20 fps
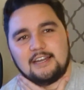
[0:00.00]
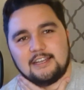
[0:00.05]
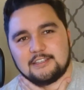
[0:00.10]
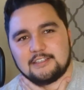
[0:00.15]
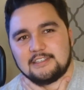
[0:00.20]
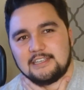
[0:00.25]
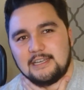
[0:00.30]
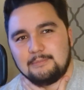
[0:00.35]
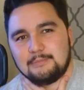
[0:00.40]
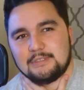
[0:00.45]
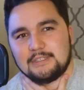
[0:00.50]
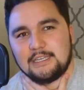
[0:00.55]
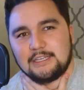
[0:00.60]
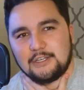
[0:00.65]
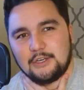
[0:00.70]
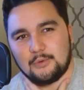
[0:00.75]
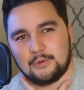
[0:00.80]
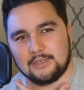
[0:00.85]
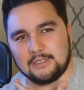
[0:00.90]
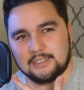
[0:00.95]
of steps
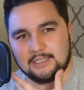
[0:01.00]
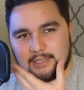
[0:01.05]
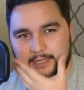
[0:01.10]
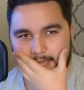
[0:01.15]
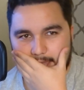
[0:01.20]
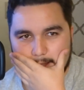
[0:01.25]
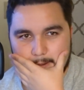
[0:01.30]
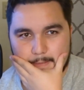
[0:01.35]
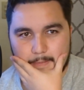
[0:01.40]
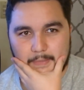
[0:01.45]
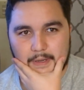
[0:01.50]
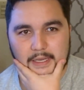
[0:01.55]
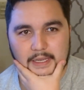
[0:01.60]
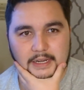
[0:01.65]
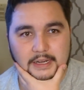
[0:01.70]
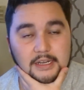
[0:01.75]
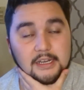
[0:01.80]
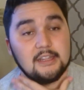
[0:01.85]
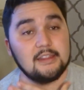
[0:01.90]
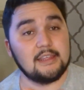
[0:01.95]
that go into that,
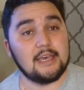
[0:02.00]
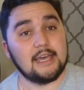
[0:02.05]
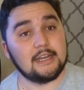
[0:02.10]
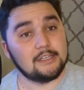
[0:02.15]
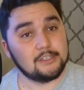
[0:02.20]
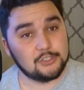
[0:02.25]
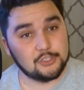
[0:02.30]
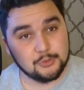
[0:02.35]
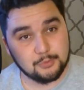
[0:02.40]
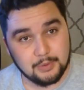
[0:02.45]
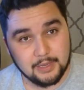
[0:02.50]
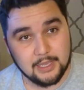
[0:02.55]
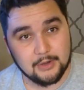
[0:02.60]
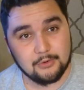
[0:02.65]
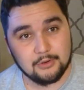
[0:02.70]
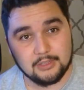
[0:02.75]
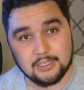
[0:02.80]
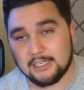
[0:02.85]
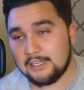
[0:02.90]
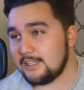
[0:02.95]
but none of that is Japan
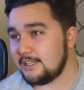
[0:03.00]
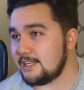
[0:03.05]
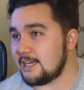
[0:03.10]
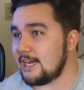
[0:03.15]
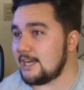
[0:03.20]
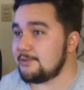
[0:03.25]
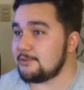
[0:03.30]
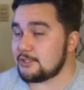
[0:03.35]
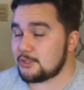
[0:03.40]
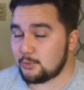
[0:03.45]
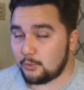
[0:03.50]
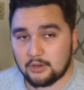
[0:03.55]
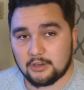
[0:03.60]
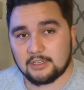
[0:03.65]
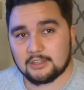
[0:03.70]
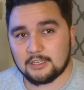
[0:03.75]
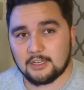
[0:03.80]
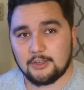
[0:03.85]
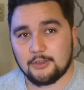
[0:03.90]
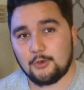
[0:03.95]
related. I just wanted
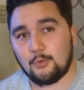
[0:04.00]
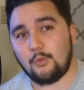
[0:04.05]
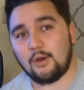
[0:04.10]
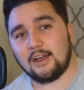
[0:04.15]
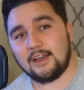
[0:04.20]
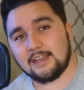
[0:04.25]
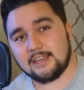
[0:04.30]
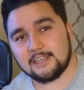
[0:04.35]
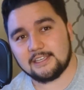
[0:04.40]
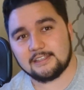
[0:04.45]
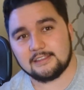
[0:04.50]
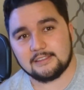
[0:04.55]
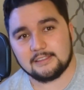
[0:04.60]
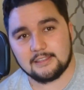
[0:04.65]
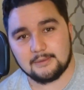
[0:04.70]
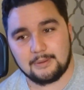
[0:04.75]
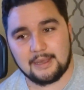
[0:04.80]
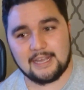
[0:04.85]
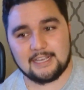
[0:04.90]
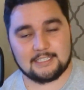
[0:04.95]
to tell you why
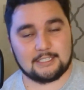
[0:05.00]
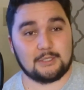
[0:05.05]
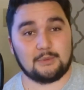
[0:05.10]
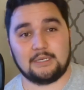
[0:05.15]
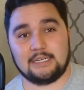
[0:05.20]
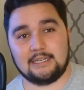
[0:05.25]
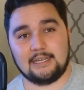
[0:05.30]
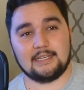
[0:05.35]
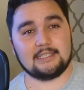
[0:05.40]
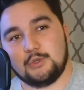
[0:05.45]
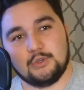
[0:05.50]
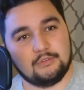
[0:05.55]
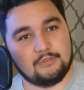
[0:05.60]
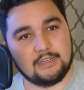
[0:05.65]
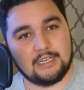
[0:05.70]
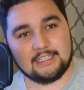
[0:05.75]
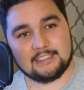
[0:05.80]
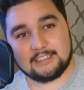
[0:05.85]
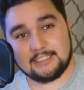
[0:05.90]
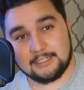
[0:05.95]
the past 20 days you have
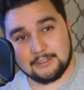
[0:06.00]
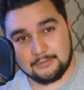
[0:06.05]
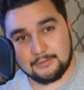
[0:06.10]
not seen a